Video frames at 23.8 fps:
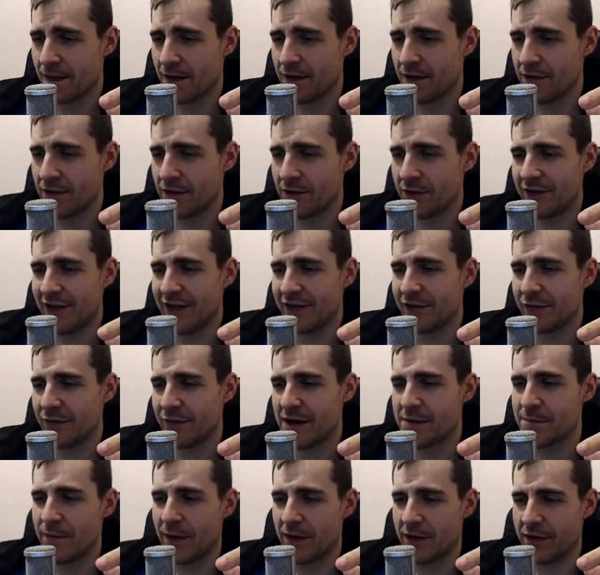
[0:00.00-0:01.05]
You take the
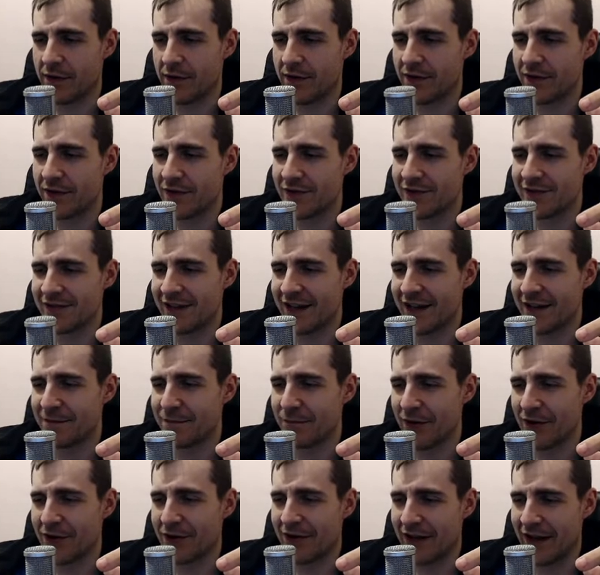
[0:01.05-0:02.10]
red butter, you stay in
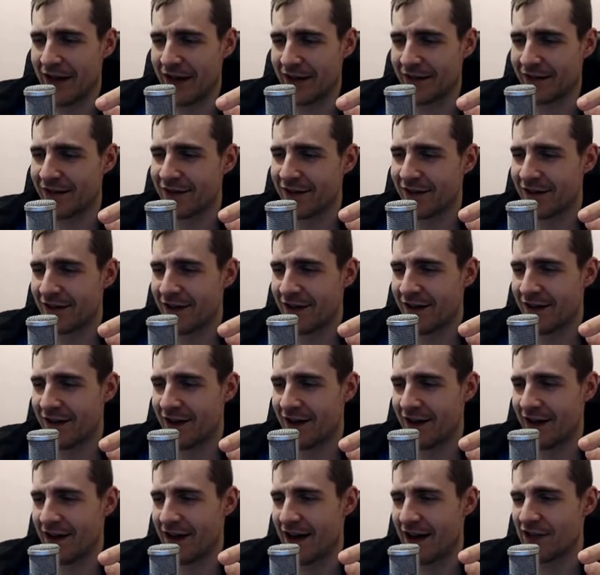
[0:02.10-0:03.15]
Butterland,
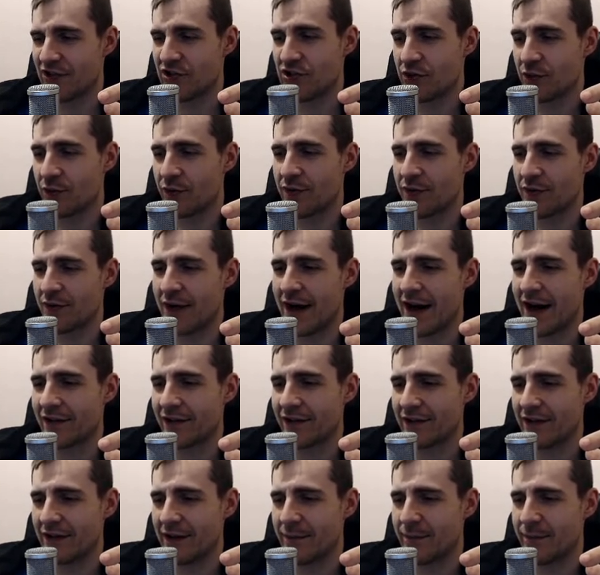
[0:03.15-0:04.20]
and I show you how
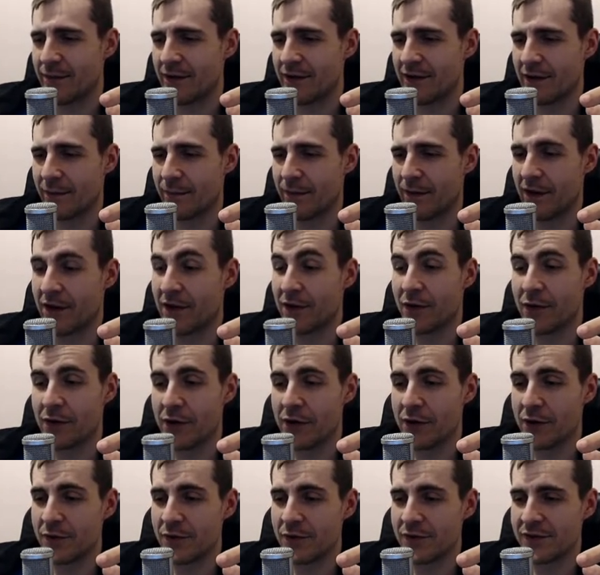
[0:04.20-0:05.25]
deep the butterhole
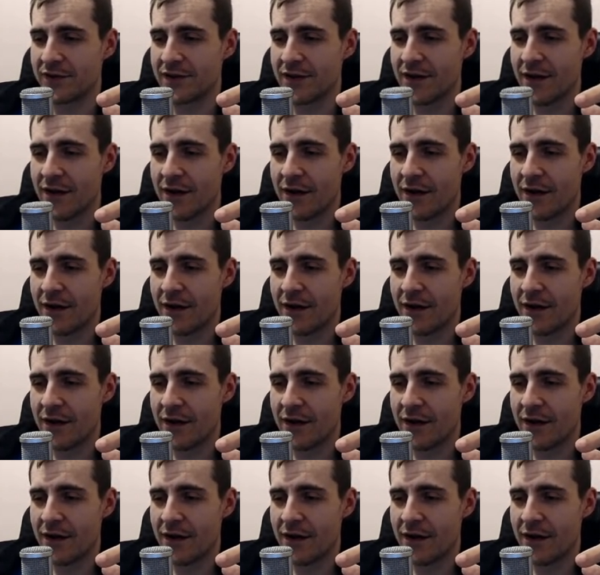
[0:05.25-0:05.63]
goes.